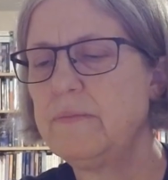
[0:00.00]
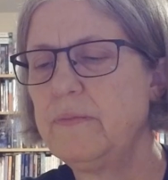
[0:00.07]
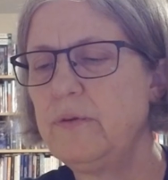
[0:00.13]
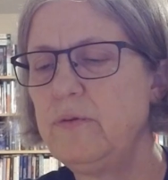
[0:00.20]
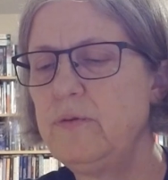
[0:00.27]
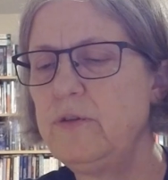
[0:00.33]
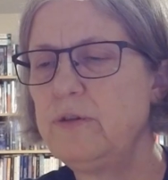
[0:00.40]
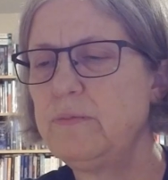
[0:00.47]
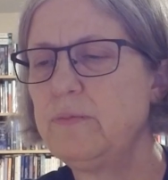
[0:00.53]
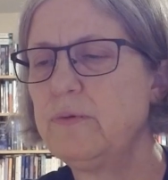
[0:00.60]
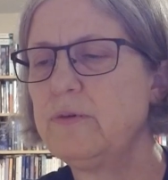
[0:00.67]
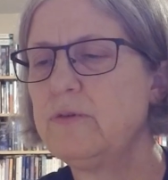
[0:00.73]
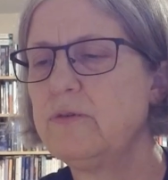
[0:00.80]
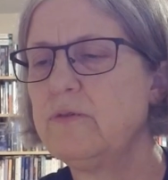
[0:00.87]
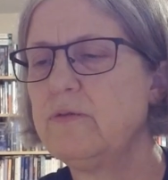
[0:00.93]
who's the
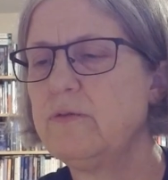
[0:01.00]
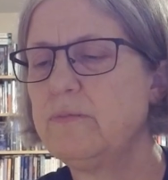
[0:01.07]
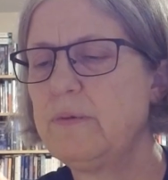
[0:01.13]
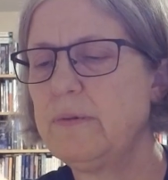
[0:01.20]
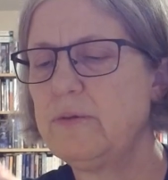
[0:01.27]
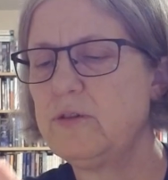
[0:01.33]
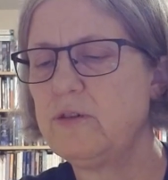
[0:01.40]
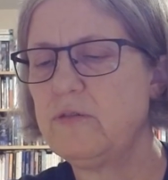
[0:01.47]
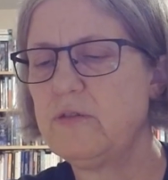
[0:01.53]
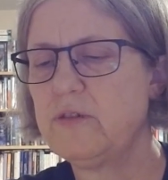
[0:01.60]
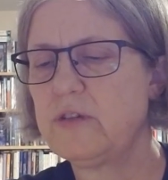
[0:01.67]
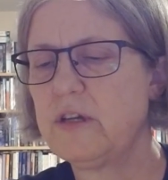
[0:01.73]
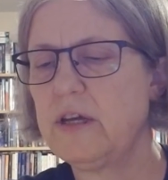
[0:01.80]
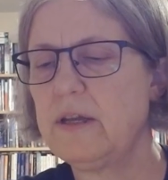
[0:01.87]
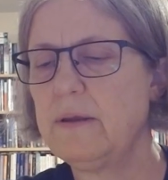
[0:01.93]
printer, publisher of this
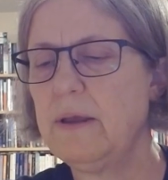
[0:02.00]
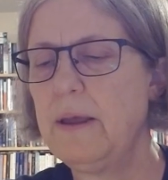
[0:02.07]
guy?